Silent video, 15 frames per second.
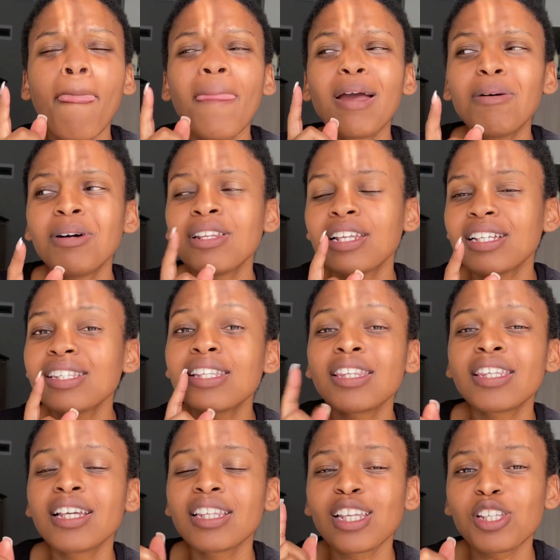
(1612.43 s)
Well, that's the
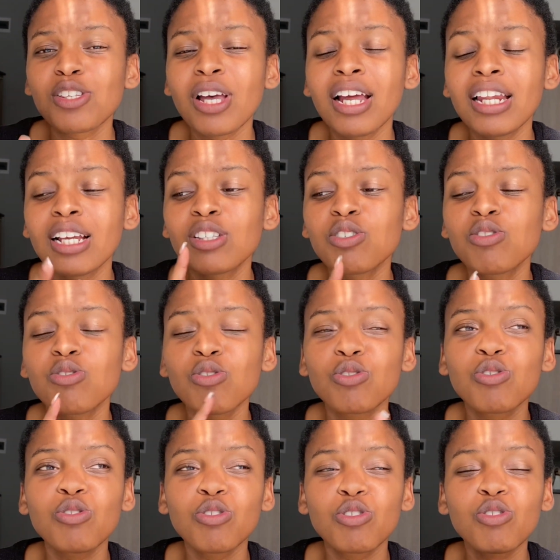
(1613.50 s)
thing. That's why I like to talk
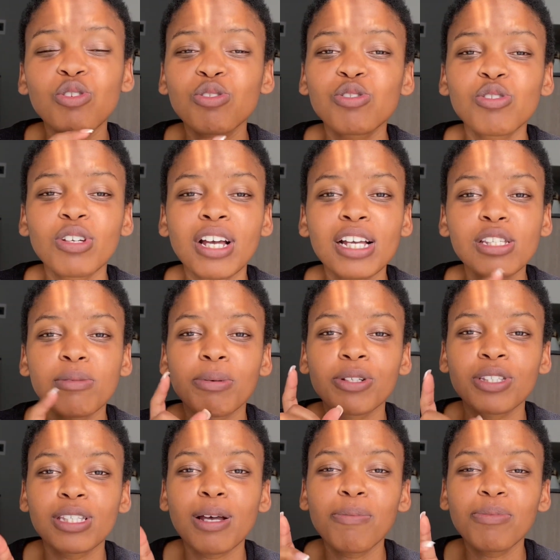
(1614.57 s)
to you guys
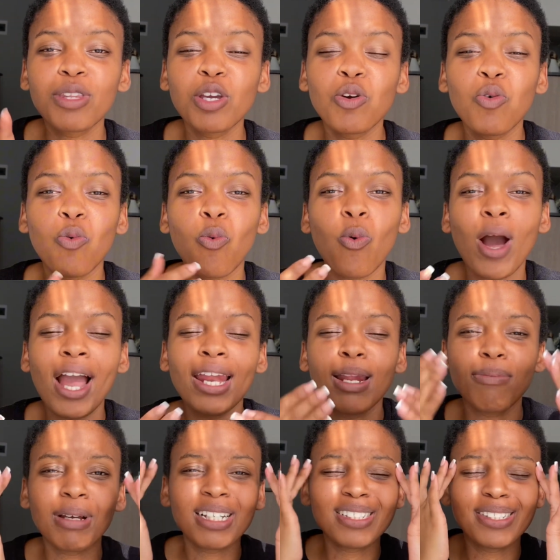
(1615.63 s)
about something while
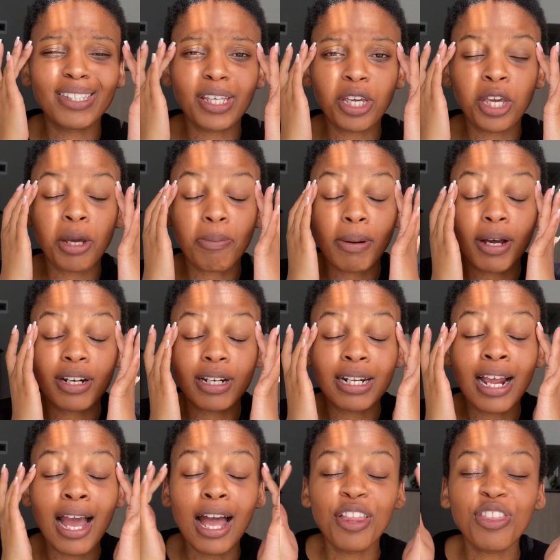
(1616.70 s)
I'm actually thinking about it.
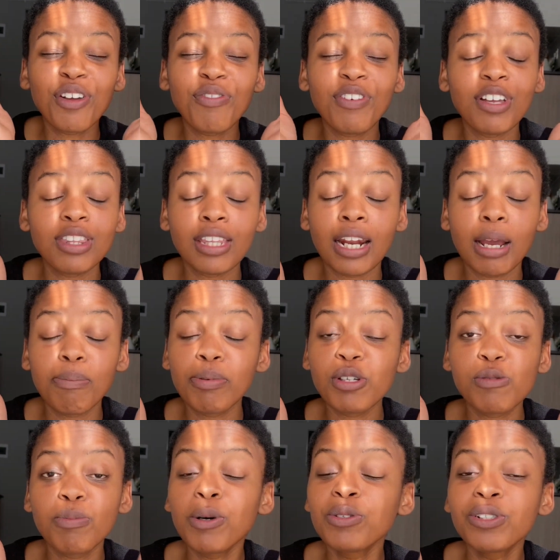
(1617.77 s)
The fact that I
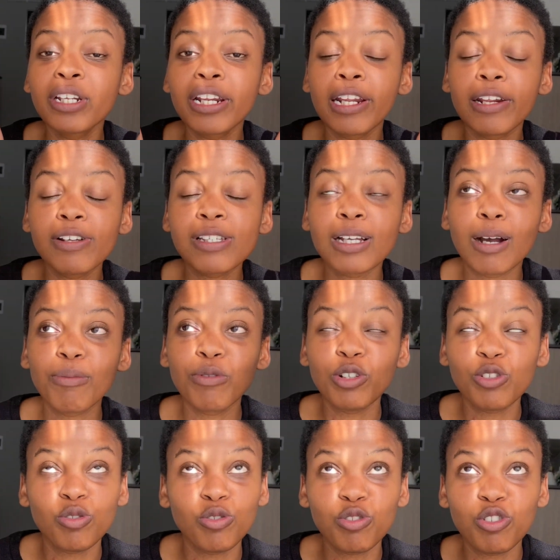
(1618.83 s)
postponed it and I was like, I'm going
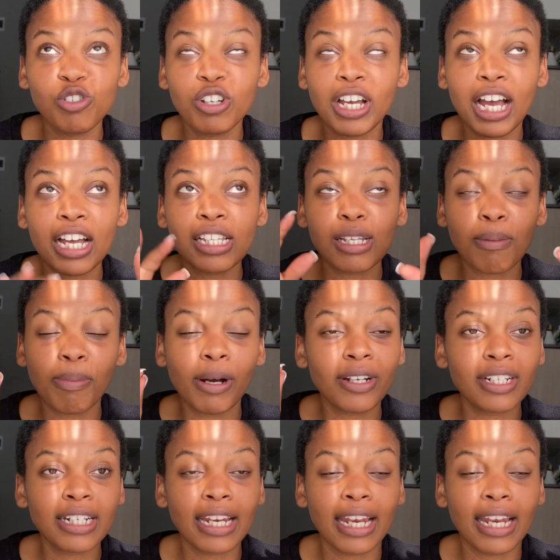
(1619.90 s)
to talk to you guys about it